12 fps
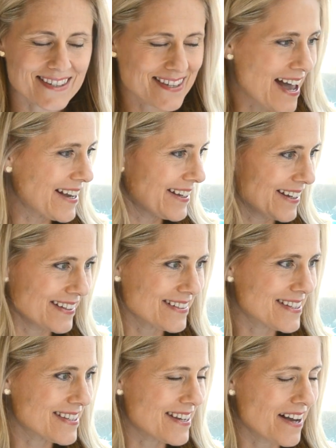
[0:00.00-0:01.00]

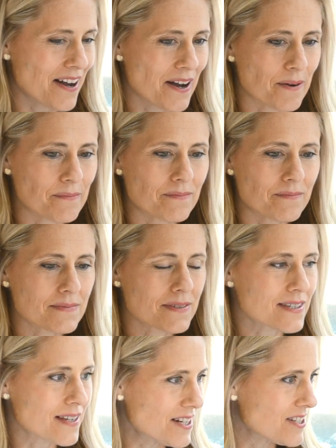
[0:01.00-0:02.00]
Second,
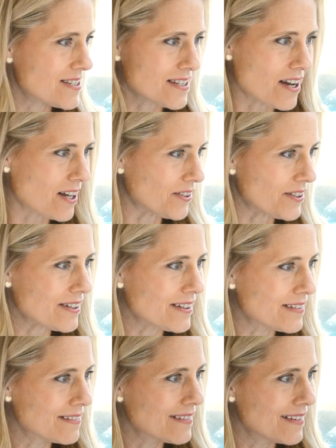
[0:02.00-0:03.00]
such a
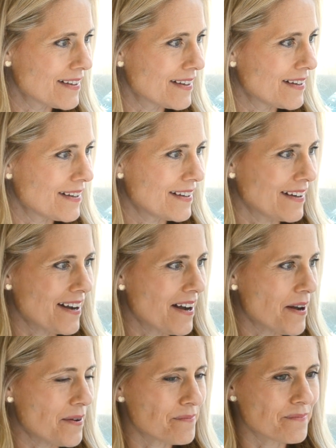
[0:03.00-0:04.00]
scholar.
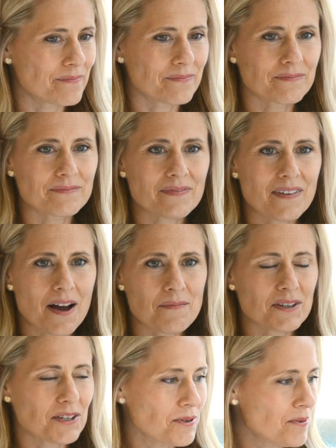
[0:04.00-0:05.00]

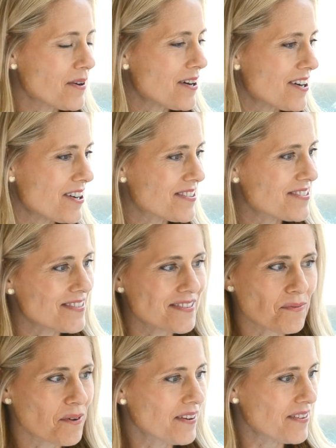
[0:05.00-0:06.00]
You are
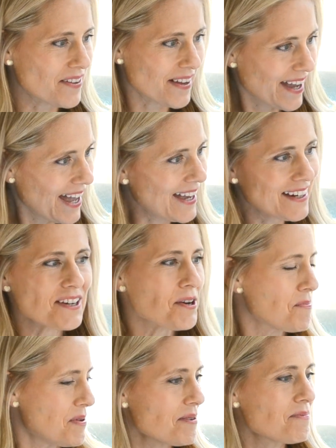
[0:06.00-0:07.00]
one of the
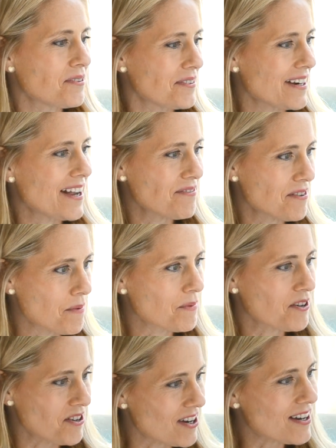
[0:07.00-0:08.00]
headier people that I've come
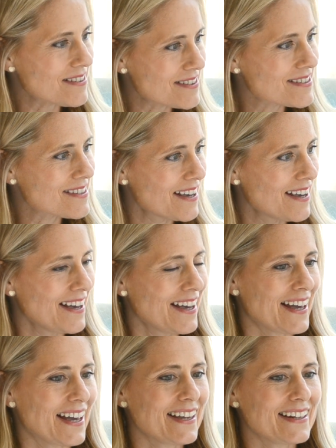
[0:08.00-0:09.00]
across.
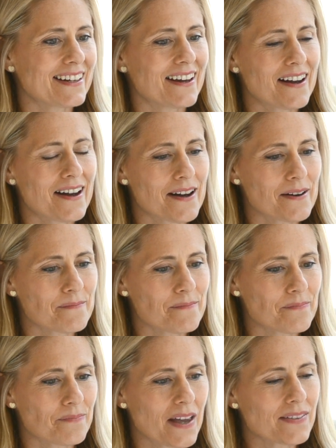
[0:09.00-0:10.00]
And
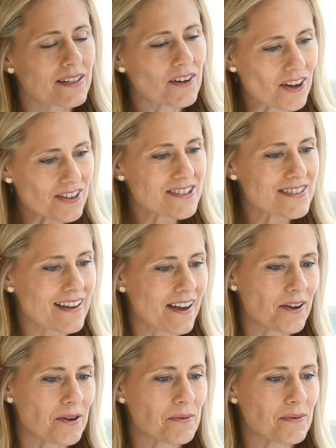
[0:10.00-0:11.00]
then
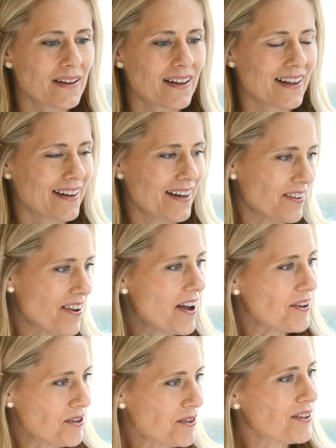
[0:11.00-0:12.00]
also, and I don't know how
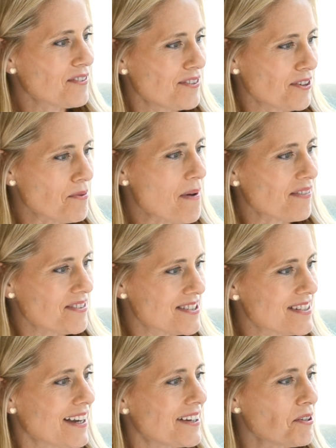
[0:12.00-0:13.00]
you're going to feel about
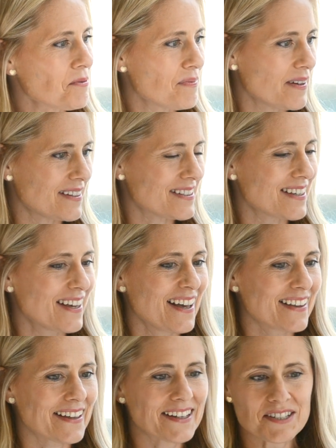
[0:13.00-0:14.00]
this title, but
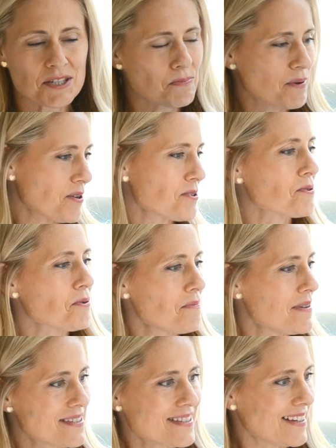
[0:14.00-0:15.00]
like a spiritual
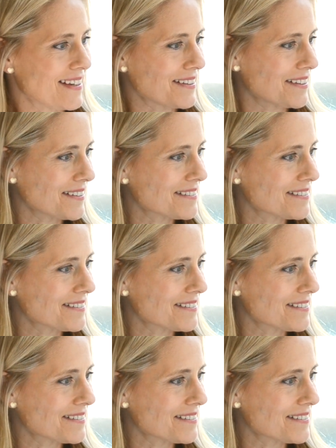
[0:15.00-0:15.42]
mystic.